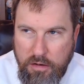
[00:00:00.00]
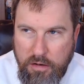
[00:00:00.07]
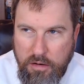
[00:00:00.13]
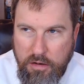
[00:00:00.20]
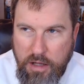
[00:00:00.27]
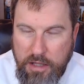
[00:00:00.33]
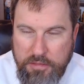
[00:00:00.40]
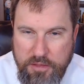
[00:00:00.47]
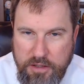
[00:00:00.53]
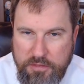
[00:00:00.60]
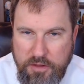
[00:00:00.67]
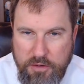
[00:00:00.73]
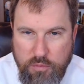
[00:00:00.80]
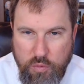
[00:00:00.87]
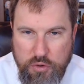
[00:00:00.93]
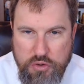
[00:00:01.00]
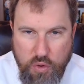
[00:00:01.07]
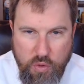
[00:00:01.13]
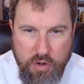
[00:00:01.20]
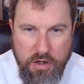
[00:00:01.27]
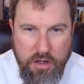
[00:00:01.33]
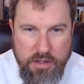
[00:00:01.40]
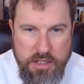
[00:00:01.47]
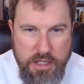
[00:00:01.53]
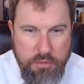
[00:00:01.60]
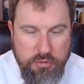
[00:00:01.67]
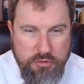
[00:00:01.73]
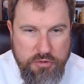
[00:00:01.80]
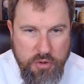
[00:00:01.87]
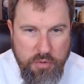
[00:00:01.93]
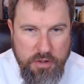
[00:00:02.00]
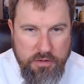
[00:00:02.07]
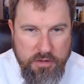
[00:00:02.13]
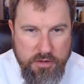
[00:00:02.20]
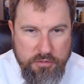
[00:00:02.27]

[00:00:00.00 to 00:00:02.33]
uh, I think that rhetorically he was doing